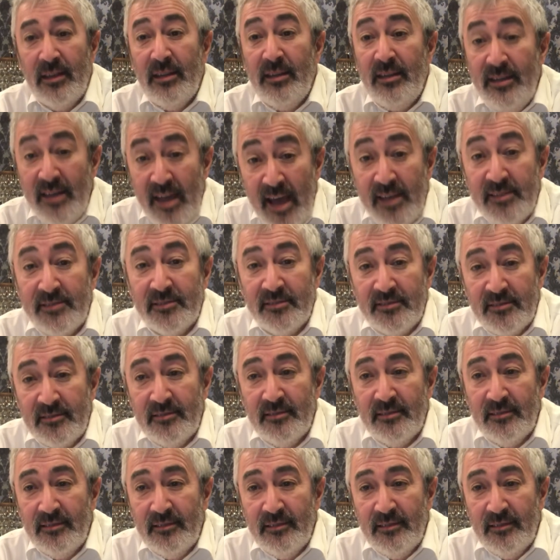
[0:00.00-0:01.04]
Yes,
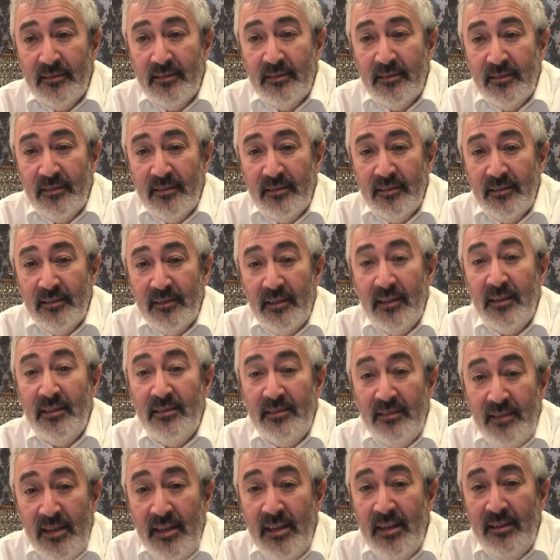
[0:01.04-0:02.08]

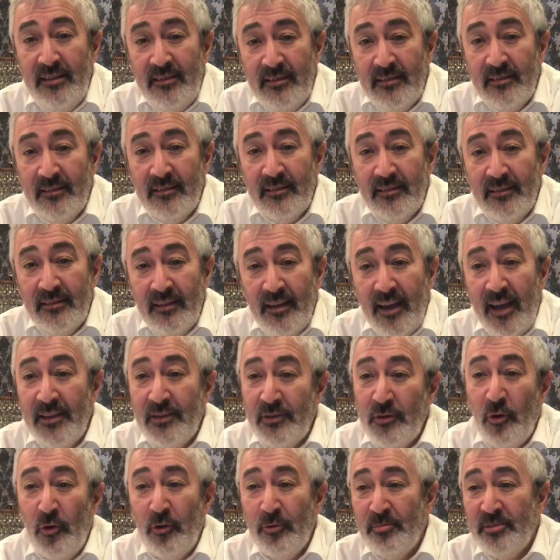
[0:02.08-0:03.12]
indeed, I
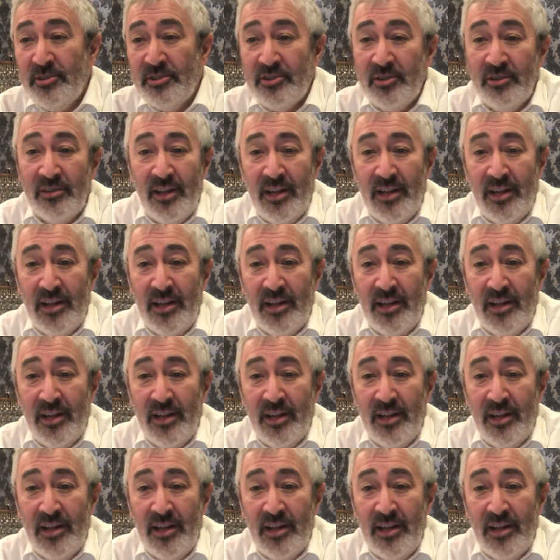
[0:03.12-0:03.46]
told Mr.